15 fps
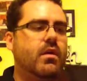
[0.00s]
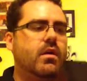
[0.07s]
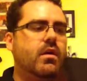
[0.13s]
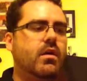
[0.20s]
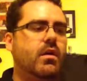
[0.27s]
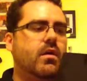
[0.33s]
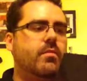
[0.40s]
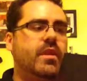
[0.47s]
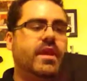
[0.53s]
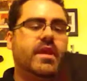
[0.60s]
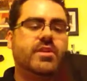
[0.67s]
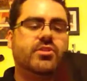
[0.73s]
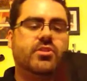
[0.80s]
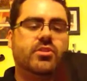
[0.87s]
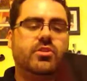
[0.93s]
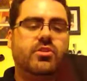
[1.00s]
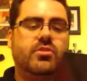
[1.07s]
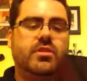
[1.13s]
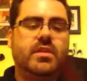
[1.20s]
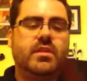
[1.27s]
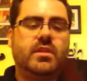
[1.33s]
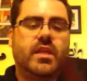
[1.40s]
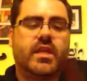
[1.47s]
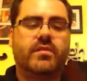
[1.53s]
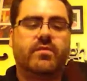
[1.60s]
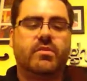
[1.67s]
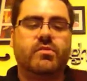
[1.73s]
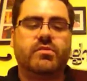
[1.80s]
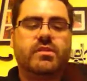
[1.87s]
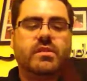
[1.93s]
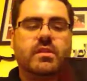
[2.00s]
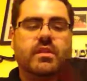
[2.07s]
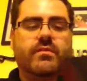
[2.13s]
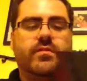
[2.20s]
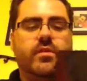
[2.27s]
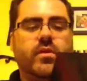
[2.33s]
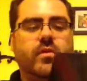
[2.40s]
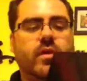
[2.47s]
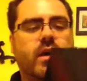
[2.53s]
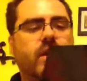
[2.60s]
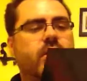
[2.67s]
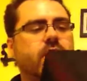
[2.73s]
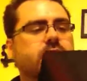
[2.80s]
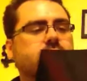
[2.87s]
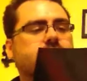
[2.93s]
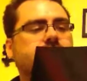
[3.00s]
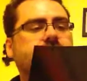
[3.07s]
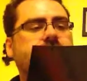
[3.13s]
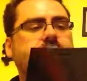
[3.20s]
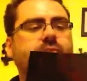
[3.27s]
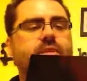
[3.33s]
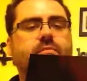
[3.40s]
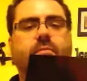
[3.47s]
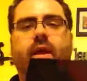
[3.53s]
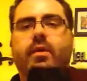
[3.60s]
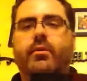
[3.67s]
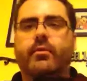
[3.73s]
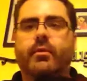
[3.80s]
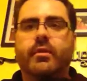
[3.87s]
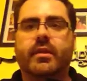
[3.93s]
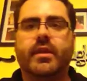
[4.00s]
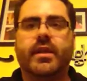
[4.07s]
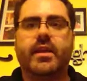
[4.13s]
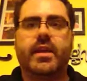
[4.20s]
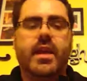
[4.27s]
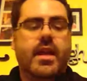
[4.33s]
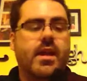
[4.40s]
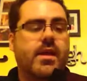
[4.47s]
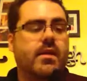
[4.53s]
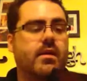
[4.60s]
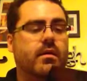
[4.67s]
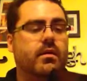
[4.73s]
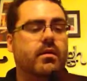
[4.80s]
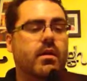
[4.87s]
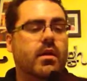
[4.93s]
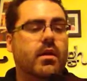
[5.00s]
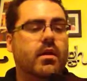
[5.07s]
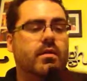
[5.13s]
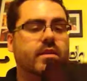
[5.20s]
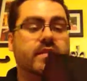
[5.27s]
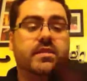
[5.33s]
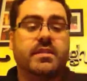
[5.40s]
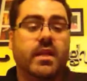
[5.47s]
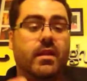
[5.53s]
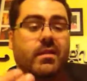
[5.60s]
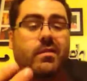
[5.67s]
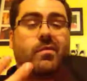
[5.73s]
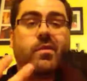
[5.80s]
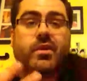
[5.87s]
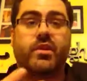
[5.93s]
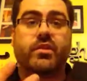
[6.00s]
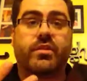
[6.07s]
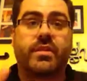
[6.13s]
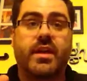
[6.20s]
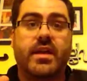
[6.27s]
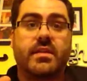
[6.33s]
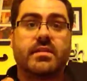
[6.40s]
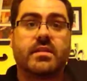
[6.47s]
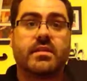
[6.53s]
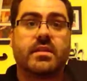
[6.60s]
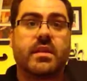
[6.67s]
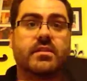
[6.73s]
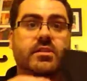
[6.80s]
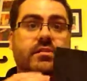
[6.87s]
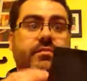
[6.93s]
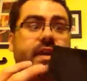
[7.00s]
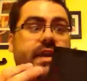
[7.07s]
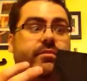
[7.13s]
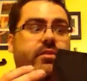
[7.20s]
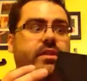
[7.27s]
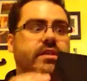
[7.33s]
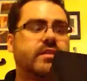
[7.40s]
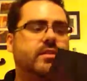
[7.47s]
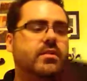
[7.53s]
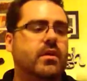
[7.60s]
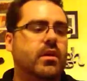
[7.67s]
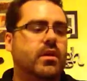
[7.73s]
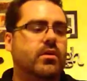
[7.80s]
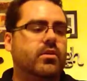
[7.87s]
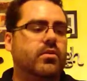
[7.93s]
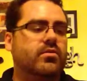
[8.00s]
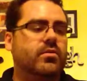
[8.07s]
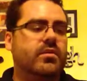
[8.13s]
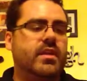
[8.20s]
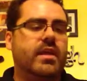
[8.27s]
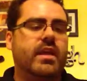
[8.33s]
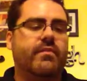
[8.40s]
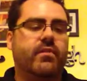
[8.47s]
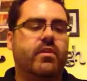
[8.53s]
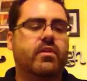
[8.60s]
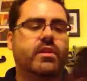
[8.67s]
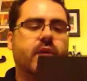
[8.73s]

But I guess you could use it like if you go camping regularly, and this is kind of like one of your things, is a survivalist go-to thing. I've heard